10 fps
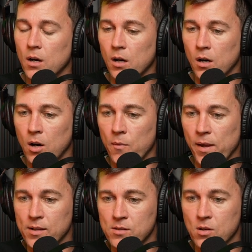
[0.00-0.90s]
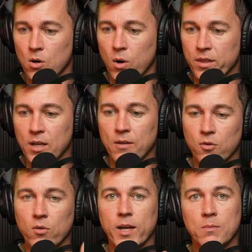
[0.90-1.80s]
Um, and so I think if
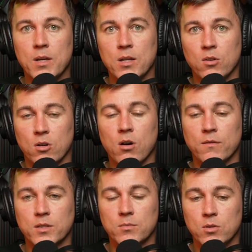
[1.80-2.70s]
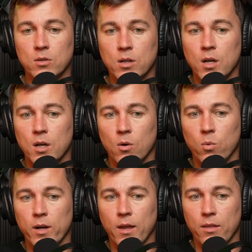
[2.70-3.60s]
you're like me and you're comfortable
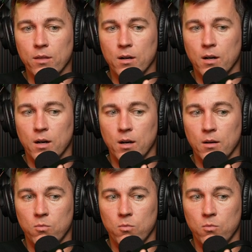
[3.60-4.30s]
with uh,